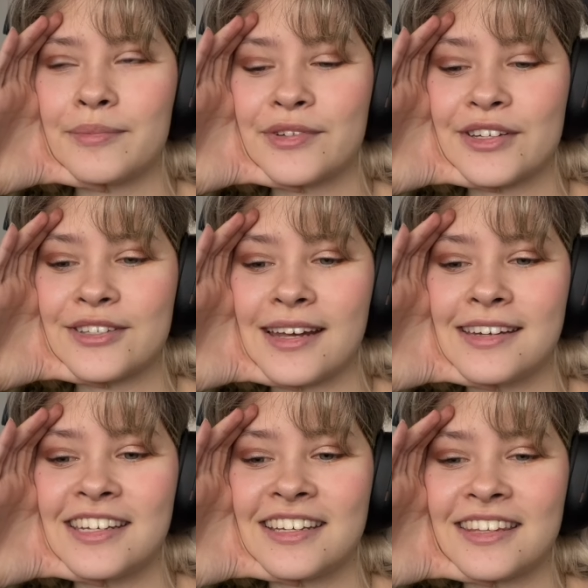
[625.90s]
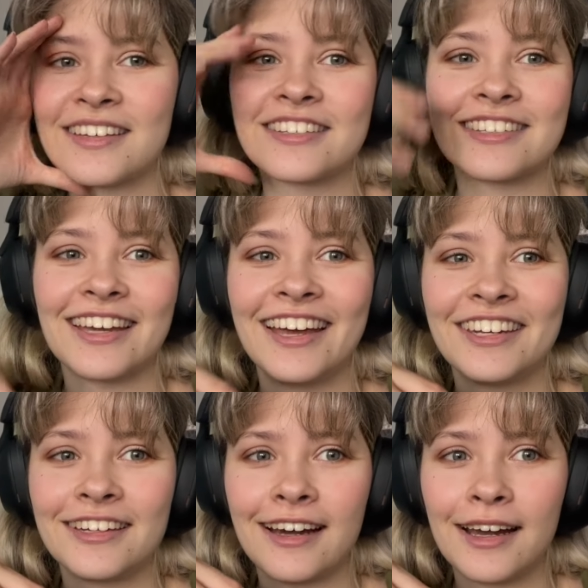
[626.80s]
just editing this
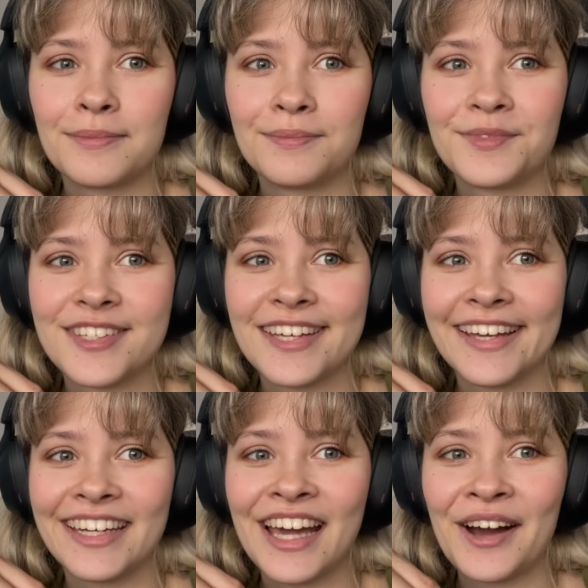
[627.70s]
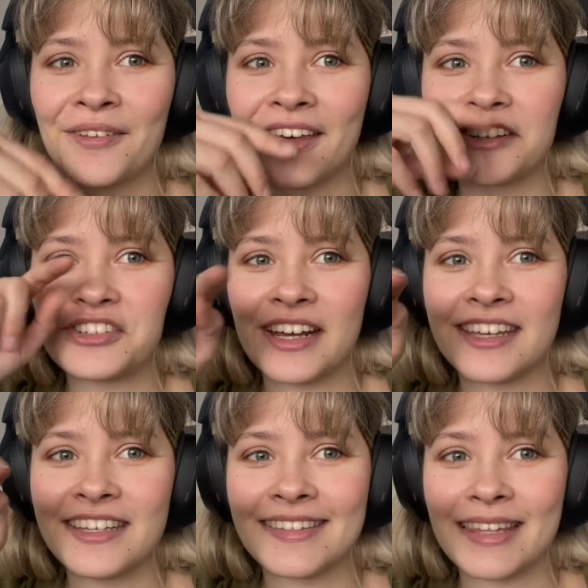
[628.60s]
and I'm seeing now that
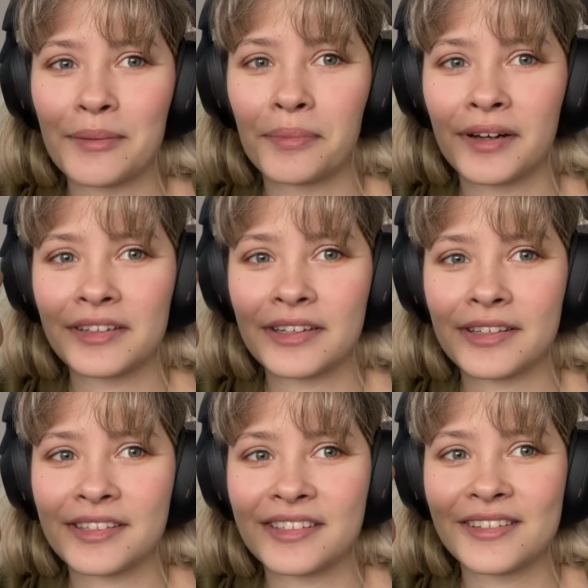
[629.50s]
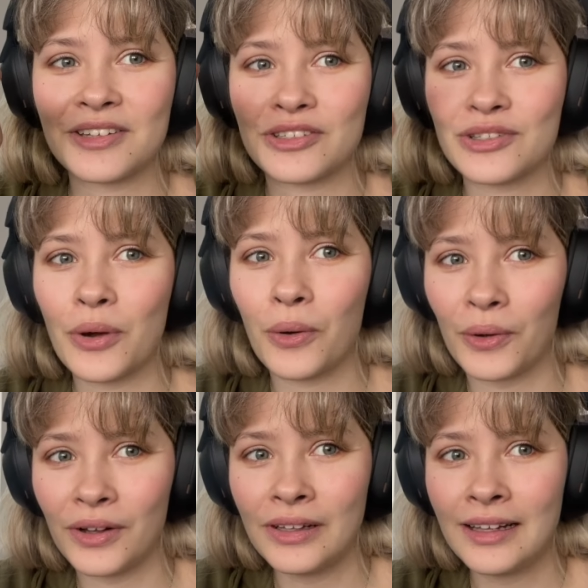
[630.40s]
Jecki is the apprentice to
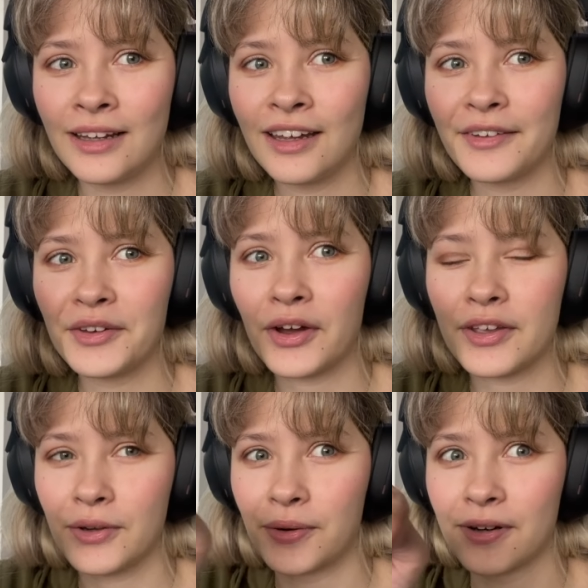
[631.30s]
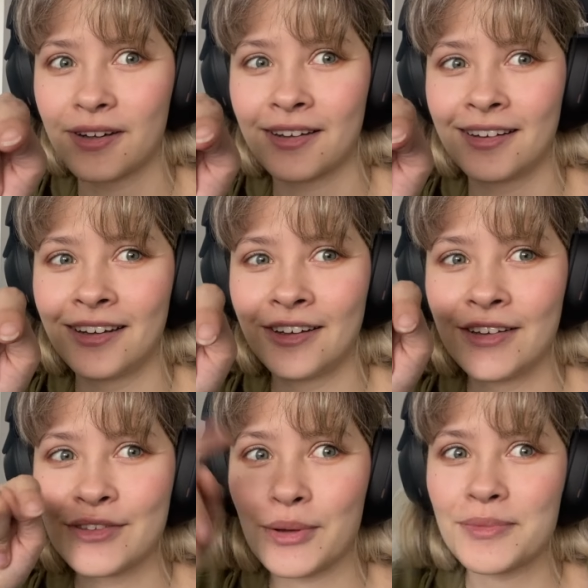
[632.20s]
Sol and not Yord.
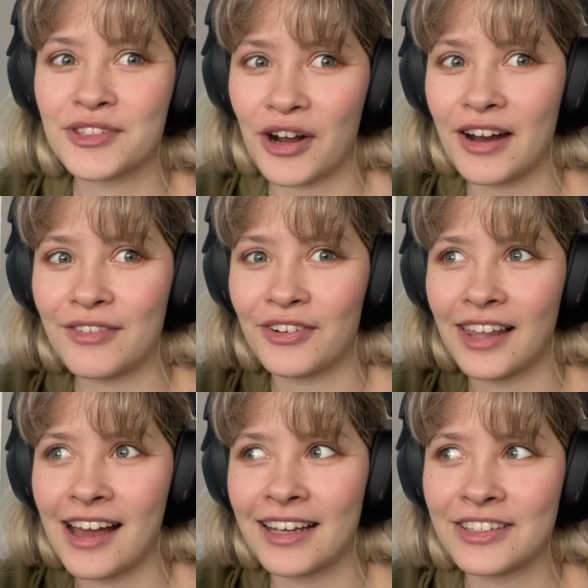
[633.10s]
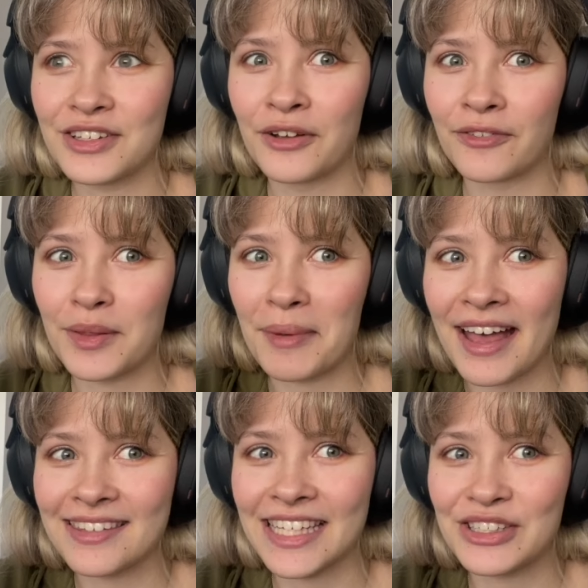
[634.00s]
So I'm sorry for lying to you for the
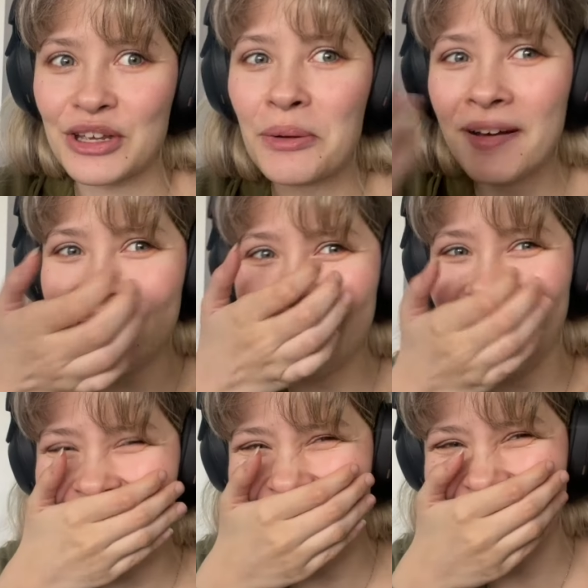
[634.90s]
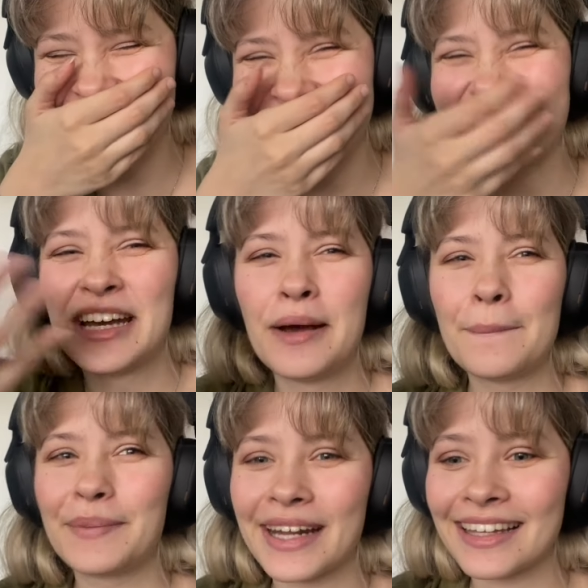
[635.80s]
past like 2 minutes,
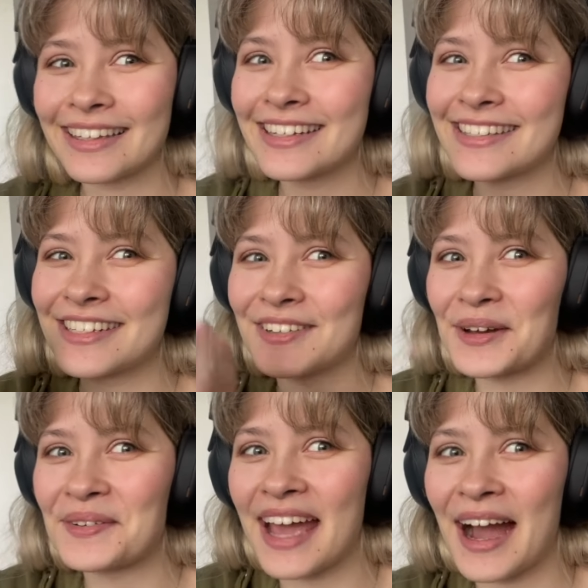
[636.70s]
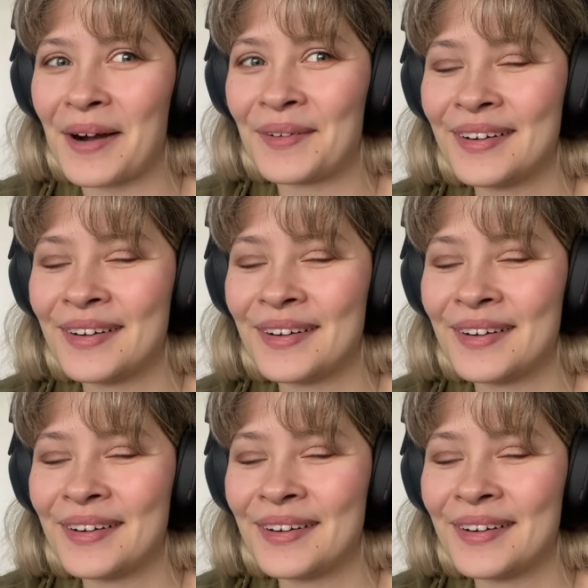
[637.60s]
but at least you know now.